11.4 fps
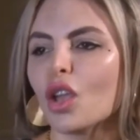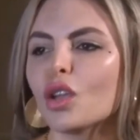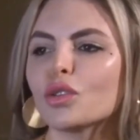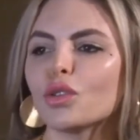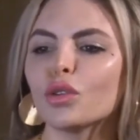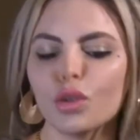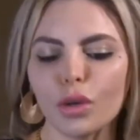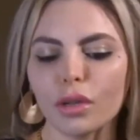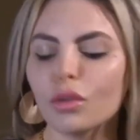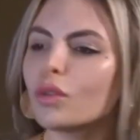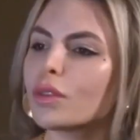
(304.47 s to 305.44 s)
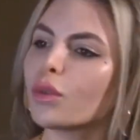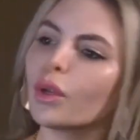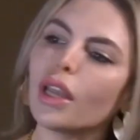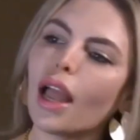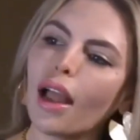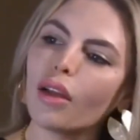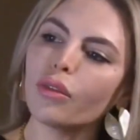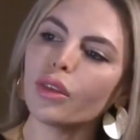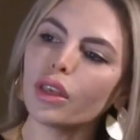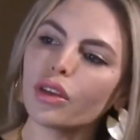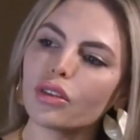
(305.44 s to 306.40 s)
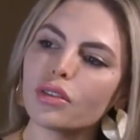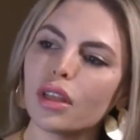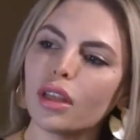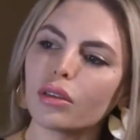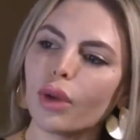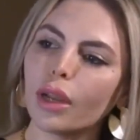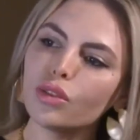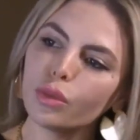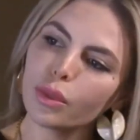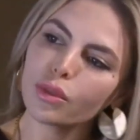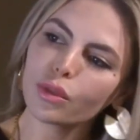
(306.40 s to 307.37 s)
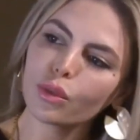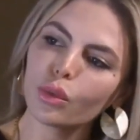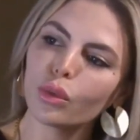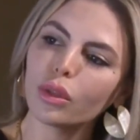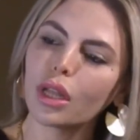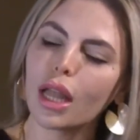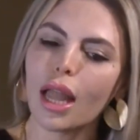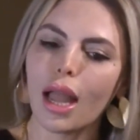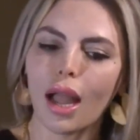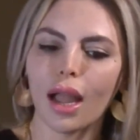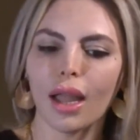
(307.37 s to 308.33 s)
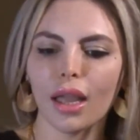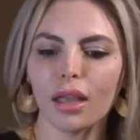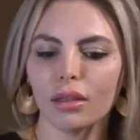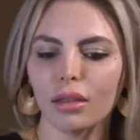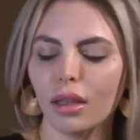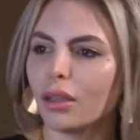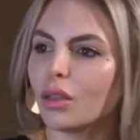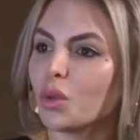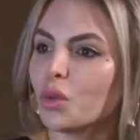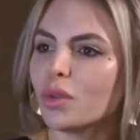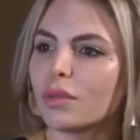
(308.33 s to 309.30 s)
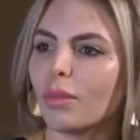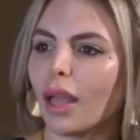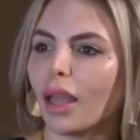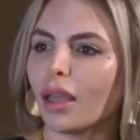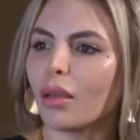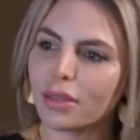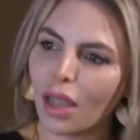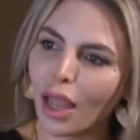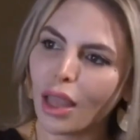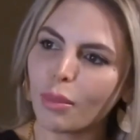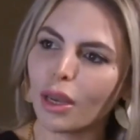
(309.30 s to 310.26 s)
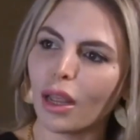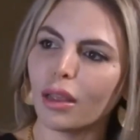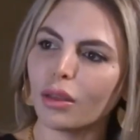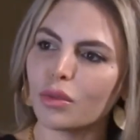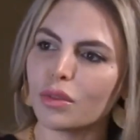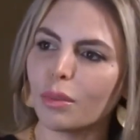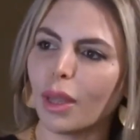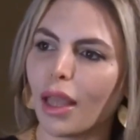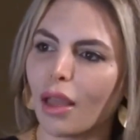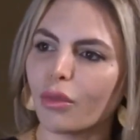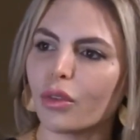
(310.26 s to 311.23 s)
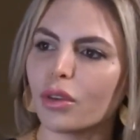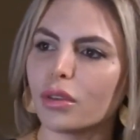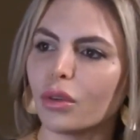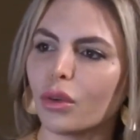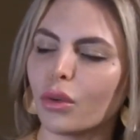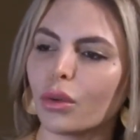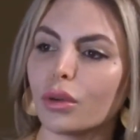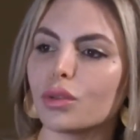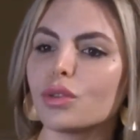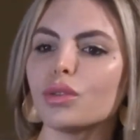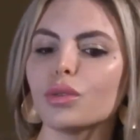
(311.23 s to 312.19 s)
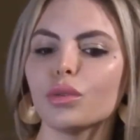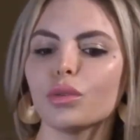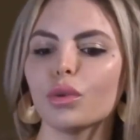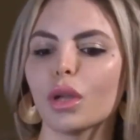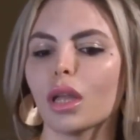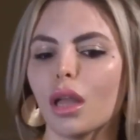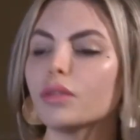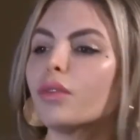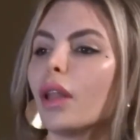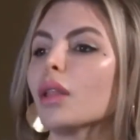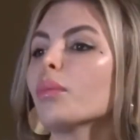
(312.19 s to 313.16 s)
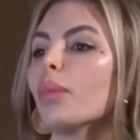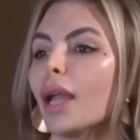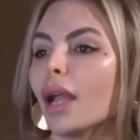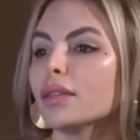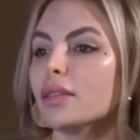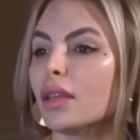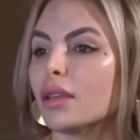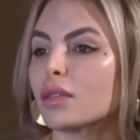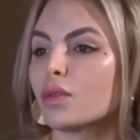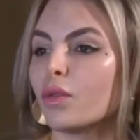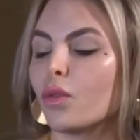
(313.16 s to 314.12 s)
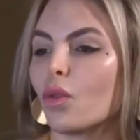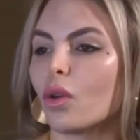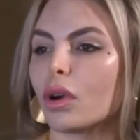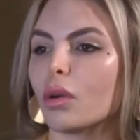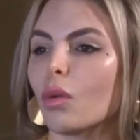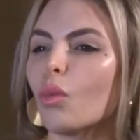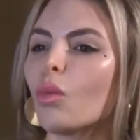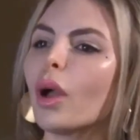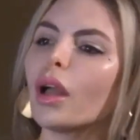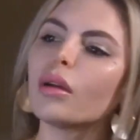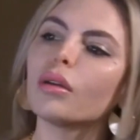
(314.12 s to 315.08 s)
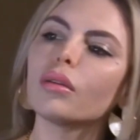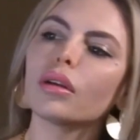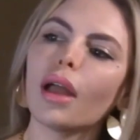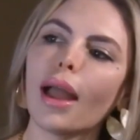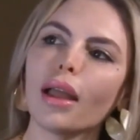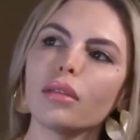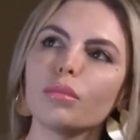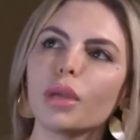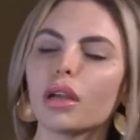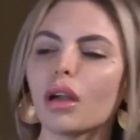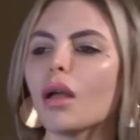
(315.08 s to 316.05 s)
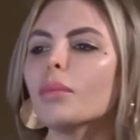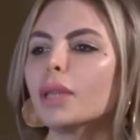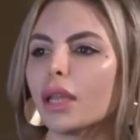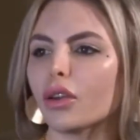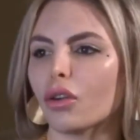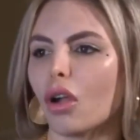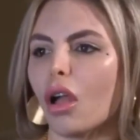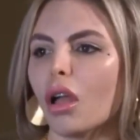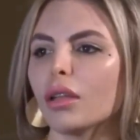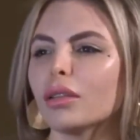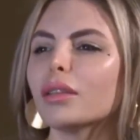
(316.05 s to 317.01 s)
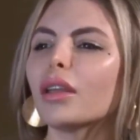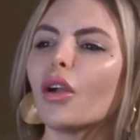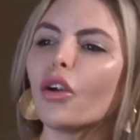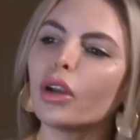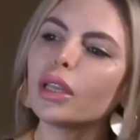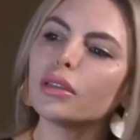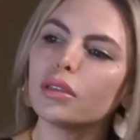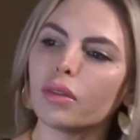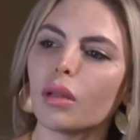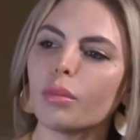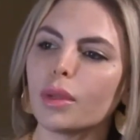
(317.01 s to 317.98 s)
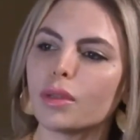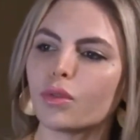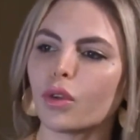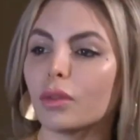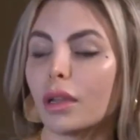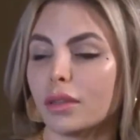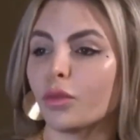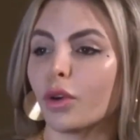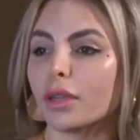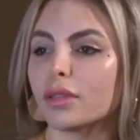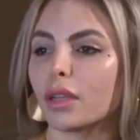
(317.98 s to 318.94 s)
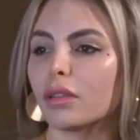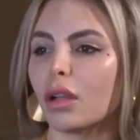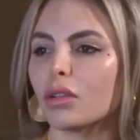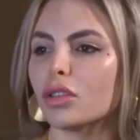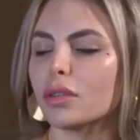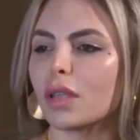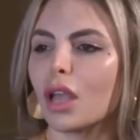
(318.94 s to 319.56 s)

So during those 3.5 years in graduate school, I used used my time and I used my effort in order to develop my ideas for what had become later on the early developments for ID4A Technologies.